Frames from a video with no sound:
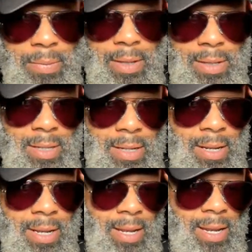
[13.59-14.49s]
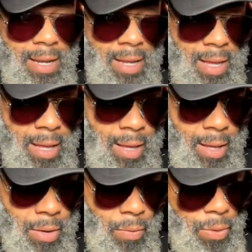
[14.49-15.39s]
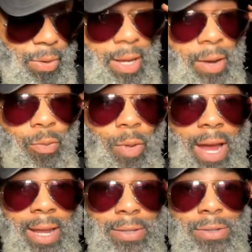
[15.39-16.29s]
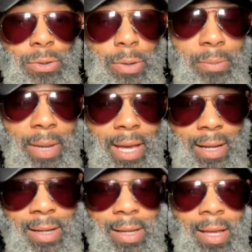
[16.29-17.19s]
Listen, we're going to get right into it, man.